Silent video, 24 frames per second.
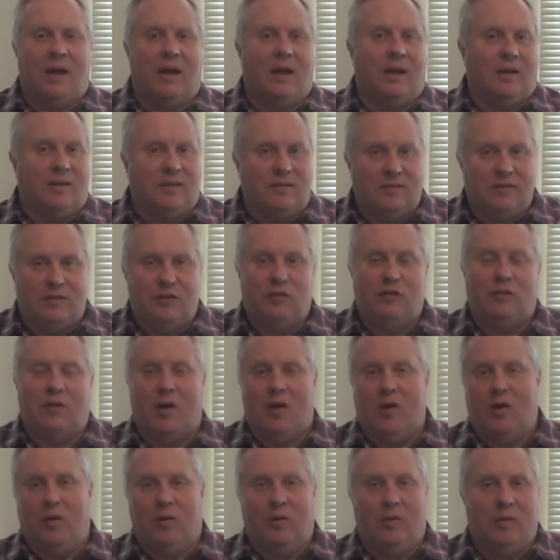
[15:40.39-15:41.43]
that is
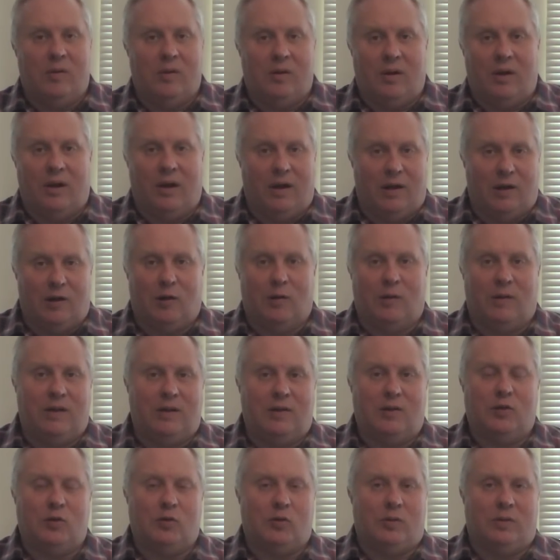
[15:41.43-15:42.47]
so utterly
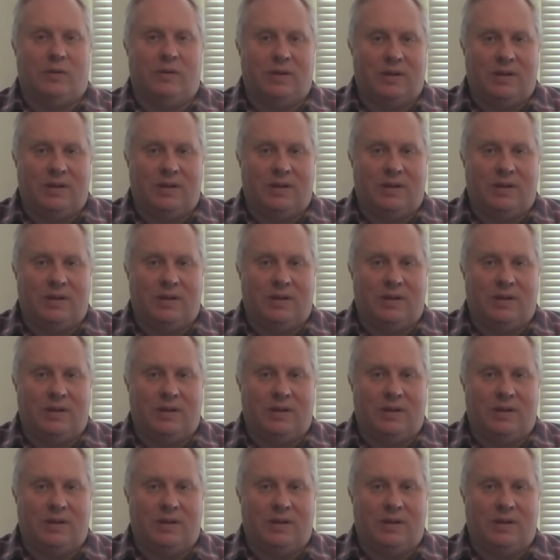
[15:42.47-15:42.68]
cool